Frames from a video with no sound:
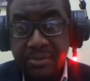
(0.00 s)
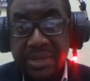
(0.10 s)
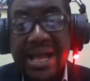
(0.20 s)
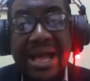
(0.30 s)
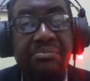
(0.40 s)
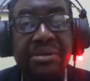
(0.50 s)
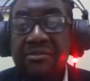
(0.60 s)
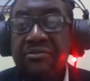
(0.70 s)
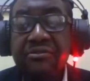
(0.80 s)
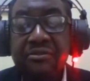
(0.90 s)
We can't be
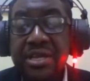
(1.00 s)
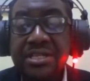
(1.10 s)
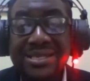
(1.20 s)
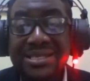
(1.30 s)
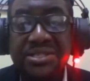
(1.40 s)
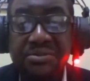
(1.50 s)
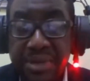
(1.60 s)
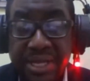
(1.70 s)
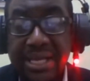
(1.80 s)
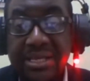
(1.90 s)
afraid to
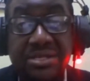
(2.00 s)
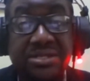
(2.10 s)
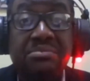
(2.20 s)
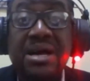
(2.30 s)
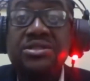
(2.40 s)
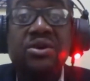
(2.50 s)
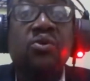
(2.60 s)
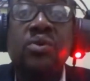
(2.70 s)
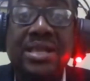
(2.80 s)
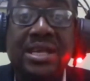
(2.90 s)
speak. It doesn't matter
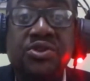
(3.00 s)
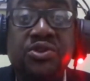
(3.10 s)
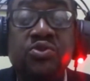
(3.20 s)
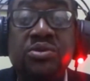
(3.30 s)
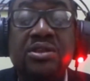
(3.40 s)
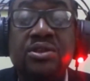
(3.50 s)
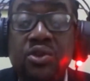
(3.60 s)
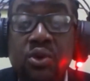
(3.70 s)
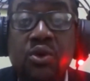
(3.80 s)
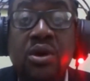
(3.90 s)
who it is. You do not
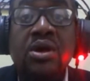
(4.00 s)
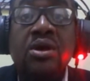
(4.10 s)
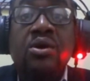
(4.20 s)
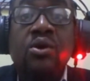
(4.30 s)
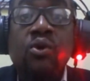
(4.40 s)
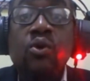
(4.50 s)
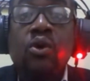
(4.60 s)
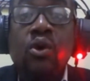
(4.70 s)
know who